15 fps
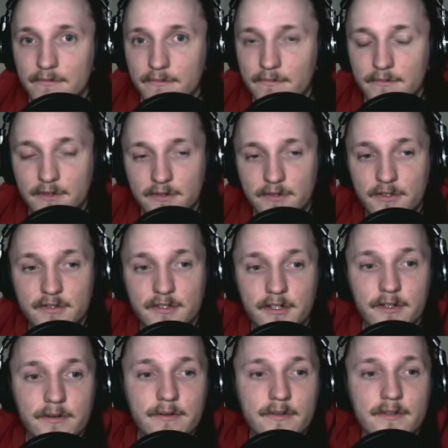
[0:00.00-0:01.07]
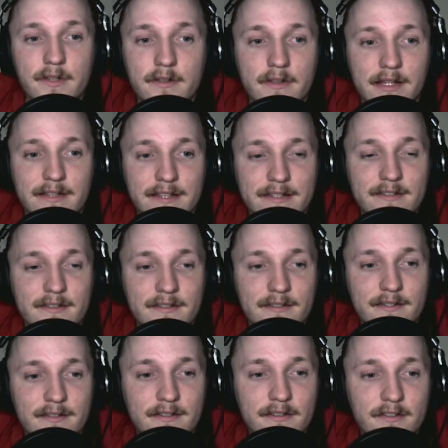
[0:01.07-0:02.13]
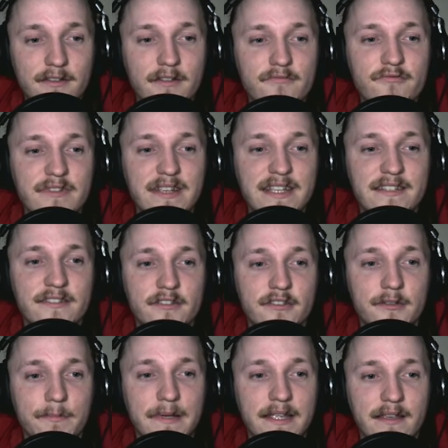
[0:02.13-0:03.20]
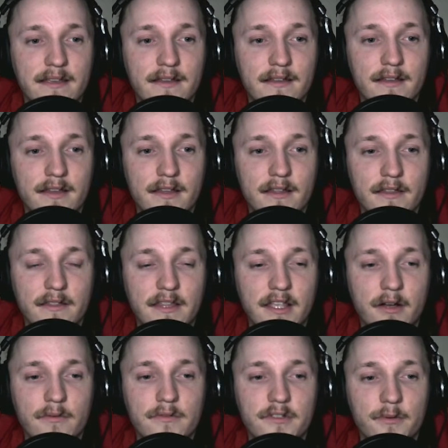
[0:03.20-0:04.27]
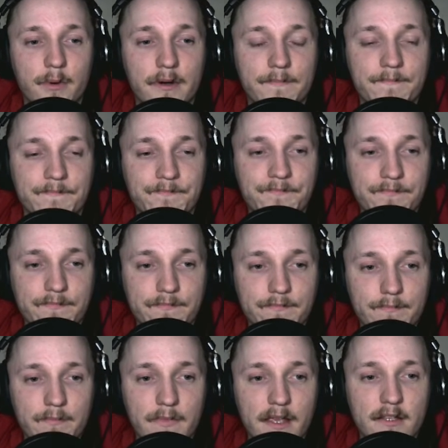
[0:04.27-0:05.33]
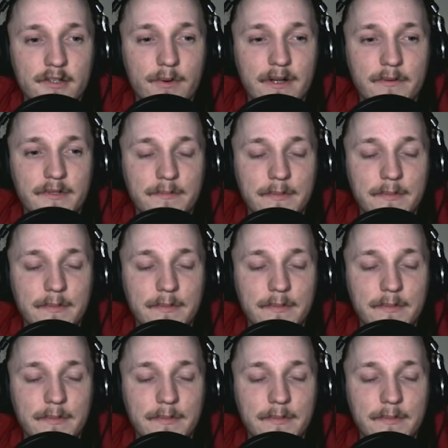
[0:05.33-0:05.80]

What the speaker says: Just do. There's no reason to pick the older one, so I always